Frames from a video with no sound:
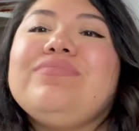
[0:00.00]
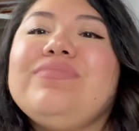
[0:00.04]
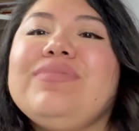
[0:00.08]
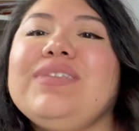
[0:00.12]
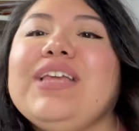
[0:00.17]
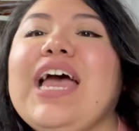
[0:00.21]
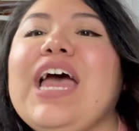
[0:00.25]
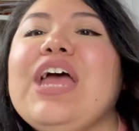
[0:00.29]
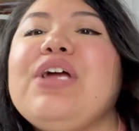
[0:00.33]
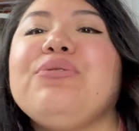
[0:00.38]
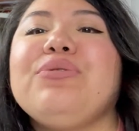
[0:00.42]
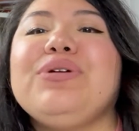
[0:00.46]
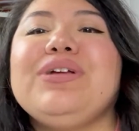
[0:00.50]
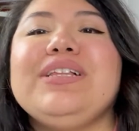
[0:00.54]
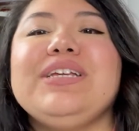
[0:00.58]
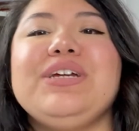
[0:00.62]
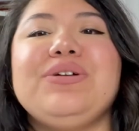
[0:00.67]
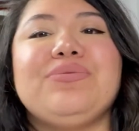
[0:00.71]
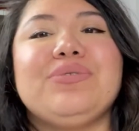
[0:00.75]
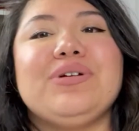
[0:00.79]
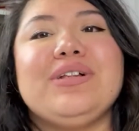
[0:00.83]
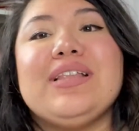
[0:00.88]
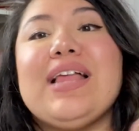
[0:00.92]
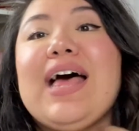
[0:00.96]
I
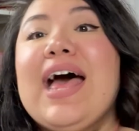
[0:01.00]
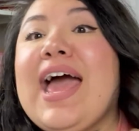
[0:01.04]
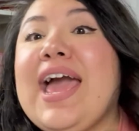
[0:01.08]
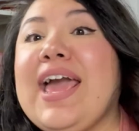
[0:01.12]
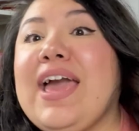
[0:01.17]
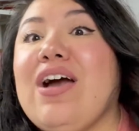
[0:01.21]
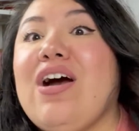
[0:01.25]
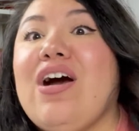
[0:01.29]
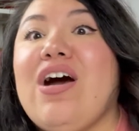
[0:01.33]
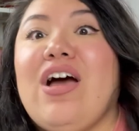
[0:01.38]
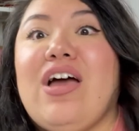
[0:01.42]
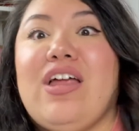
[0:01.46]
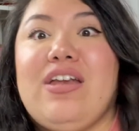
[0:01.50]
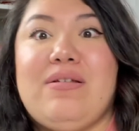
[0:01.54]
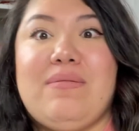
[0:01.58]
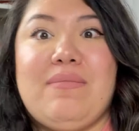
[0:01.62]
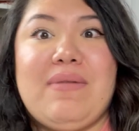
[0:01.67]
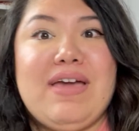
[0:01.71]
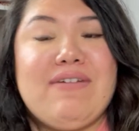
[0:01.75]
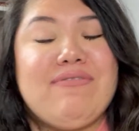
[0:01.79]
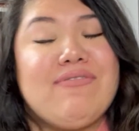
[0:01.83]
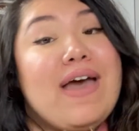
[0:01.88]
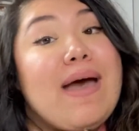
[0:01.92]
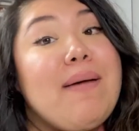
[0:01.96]
really rely on
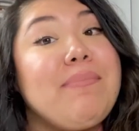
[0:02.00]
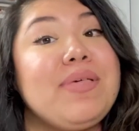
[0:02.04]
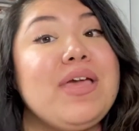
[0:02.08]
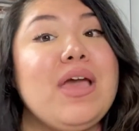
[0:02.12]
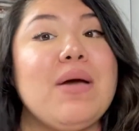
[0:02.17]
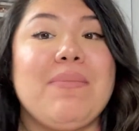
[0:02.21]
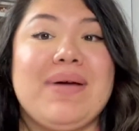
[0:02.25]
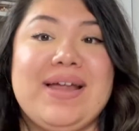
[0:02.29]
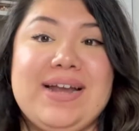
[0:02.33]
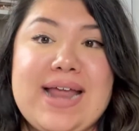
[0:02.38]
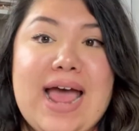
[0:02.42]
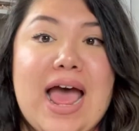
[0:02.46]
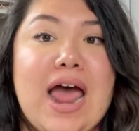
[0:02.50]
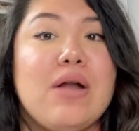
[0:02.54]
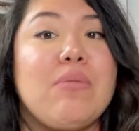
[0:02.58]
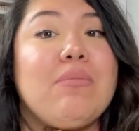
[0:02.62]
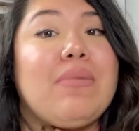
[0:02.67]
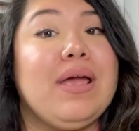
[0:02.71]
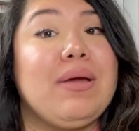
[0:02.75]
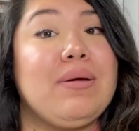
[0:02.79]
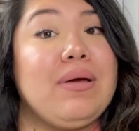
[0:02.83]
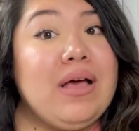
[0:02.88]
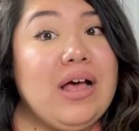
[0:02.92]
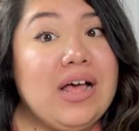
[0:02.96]
my family, on my dad, on
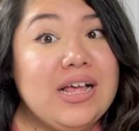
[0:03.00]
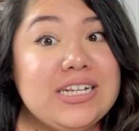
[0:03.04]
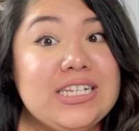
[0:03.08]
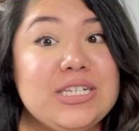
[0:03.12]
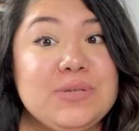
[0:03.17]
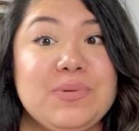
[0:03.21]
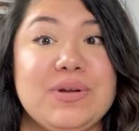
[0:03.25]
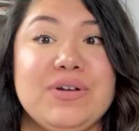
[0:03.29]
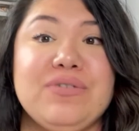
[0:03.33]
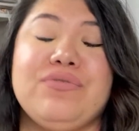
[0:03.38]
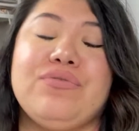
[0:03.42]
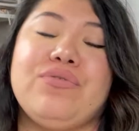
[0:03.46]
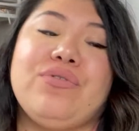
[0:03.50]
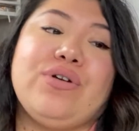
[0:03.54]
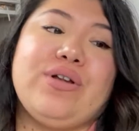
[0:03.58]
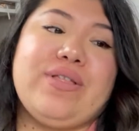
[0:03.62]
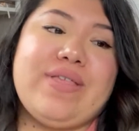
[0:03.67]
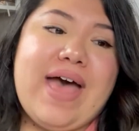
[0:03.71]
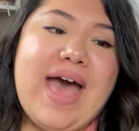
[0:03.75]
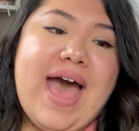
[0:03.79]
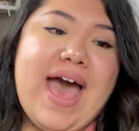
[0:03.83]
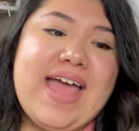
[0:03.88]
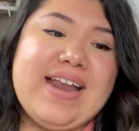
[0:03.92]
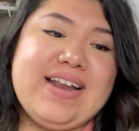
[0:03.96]
my husband for
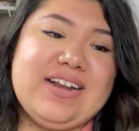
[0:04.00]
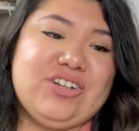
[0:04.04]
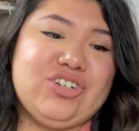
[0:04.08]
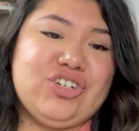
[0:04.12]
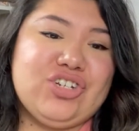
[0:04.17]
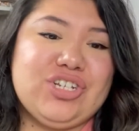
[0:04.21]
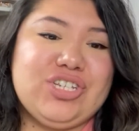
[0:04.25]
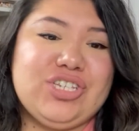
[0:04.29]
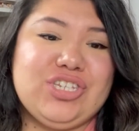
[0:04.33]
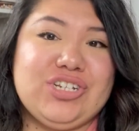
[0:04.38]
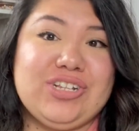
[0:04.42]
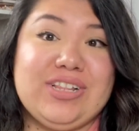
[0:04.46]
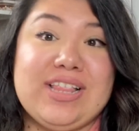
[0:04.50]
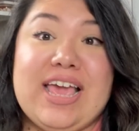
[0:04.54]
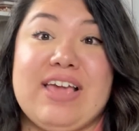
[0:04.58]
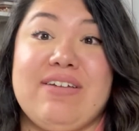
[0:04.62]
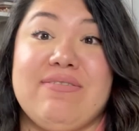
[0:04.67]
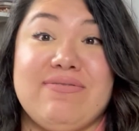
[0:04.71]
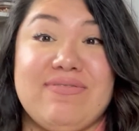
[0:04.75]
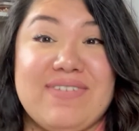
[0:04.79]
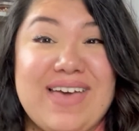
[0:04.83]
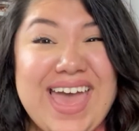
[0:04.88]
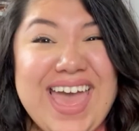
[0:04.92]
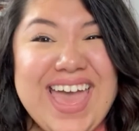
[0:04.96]
that, and just to like
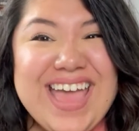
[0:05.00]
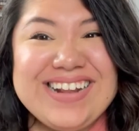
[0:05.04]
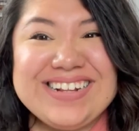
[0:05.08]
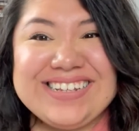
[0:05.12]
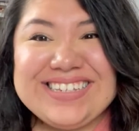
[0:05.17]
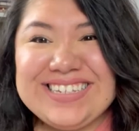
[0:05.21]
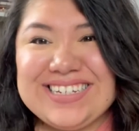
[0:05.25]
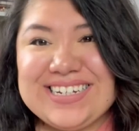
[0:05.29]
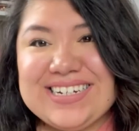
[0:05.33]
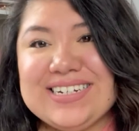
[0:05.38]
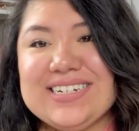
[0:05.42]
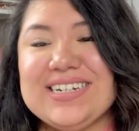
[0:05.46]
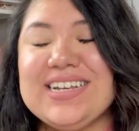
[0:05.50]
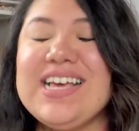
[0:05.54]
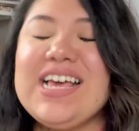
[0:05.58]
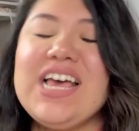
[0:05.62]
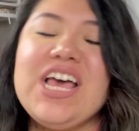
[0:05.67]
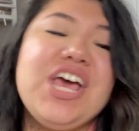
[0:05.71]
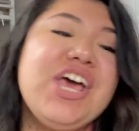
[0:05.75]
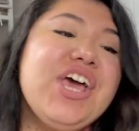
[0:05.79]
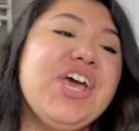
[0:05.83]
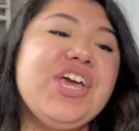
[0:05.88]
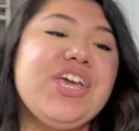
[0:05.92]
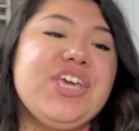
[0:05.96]
vent. And
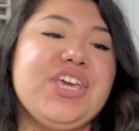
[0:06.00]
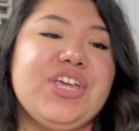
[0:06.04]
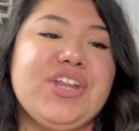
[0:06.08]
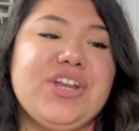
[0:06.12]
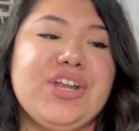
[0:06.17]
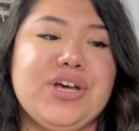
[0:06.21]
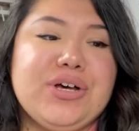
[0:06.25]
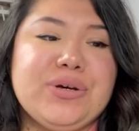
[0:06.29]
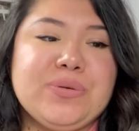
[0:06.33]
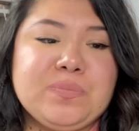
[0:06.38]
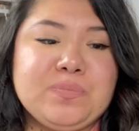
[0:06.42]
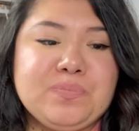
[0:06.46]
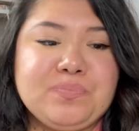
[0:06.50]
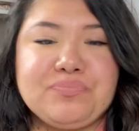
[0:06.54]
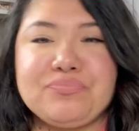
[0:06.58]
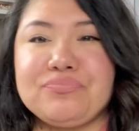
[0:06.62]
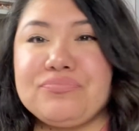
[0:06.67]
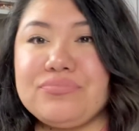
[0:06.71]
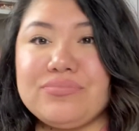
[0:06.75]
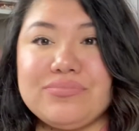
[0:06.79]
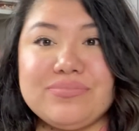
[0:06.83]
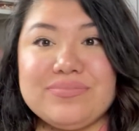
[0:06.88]
you know,